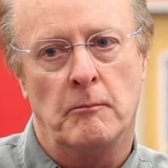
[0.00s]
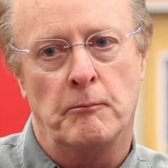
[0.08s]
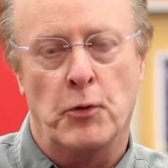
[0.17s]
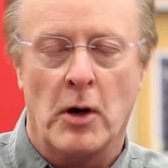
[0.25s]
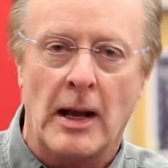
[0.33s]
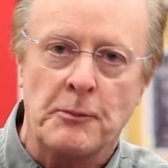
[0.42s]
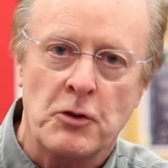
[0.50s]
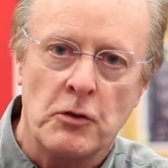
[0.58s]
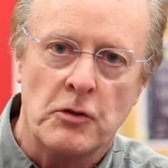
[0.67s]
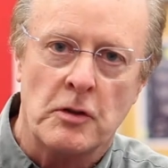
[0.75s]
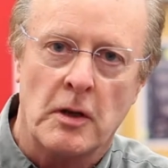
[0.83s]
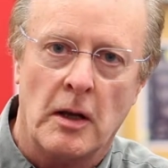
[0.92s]
perhaps
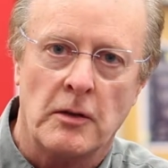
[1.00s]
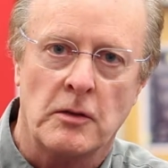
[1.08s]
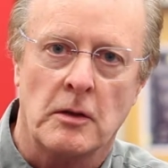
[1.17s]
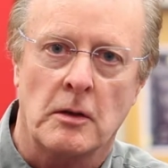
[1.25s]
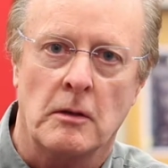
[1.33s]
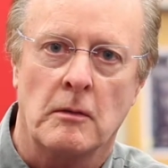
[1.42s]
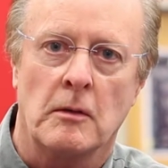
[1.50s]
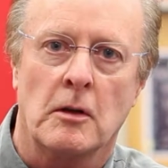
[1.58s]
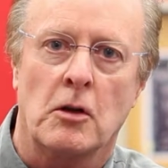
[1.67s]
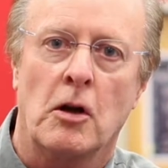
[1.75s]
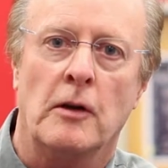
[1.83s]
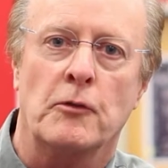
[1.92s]
use it as a
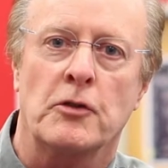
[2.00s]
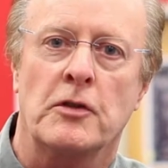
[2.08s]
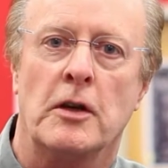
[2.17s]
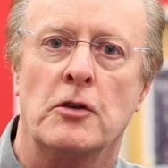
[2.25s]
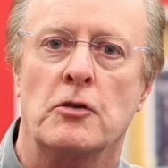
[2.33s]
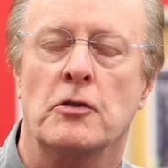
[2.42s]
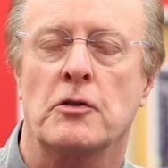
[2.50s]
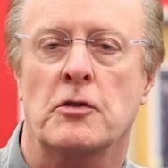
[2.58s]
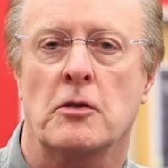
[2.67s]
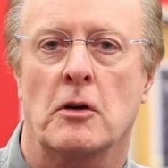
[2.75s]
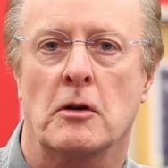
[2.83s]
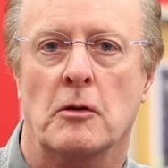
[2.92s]
conversation
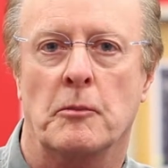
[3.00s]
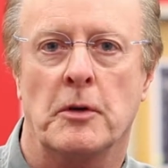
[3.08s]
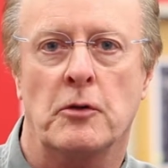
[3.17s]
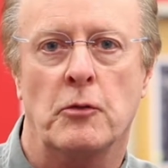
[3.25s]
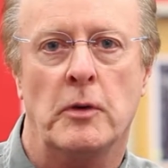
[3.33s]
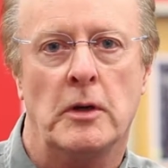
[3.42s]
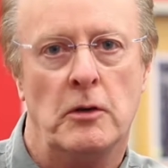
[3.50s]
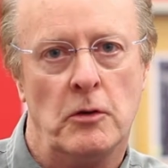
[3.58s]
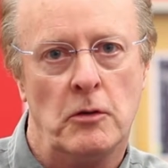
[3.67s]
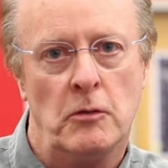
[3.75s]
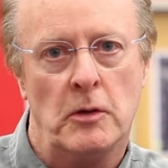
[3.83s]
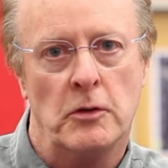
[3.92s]
starter between
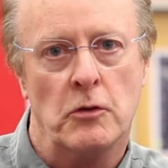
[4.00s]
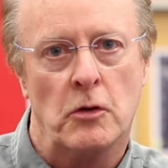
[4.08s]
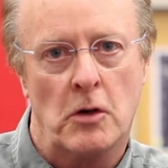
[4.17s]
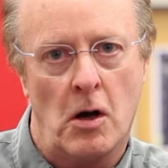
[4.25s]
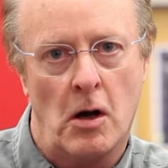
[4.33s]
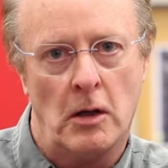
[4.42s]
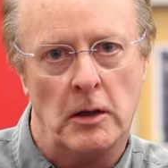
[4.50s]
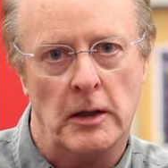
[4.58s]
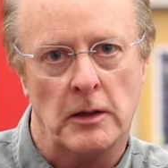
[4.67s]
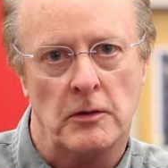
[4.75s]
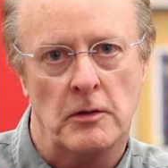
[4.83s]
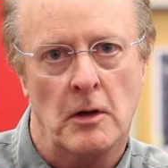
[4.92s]
you and your
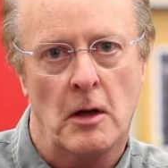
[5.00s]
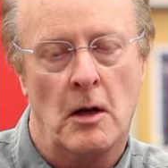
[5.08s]
colleagues,